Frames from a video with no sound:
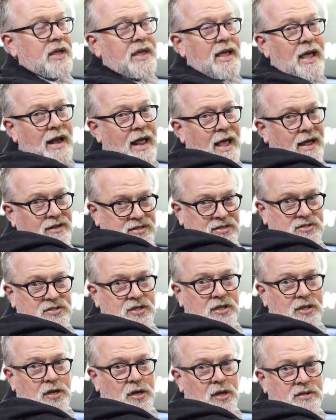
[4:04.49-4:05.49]
You can gain access
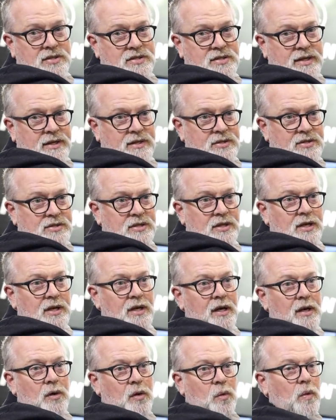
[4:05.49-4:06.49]
to the contents
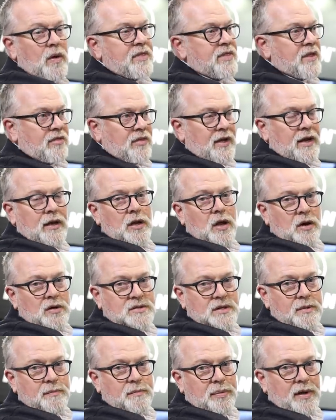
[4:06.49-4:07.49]
with the thing
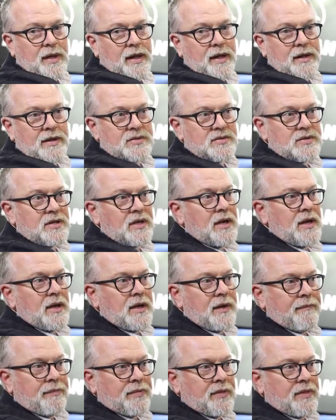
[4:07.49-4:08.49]
locked in place.
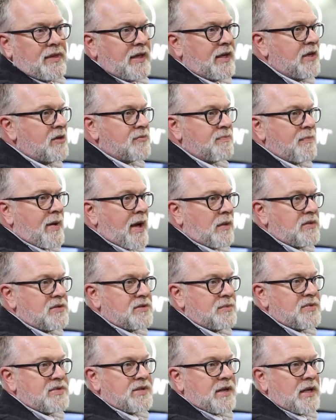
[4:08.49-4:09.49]
These
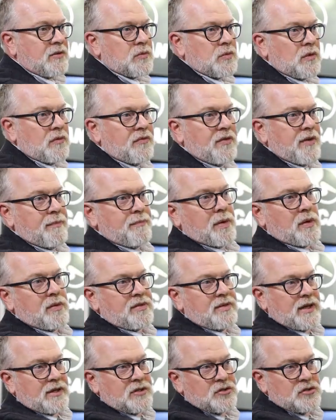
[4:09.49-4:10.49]
mounts themselves will fit
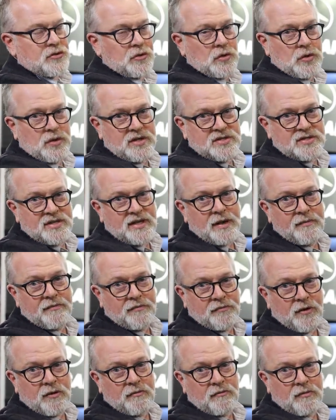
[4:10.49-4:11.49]
both the extruded type
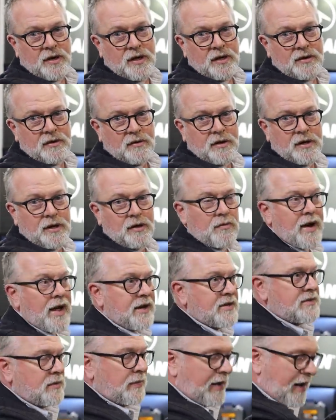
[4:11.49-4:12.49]
Frontrunner
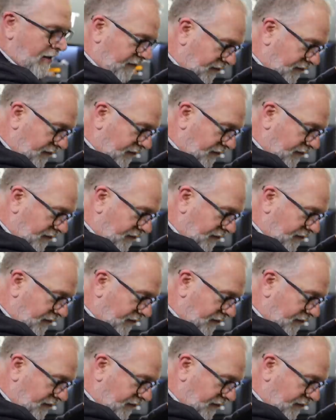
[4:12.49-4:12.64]
racks that we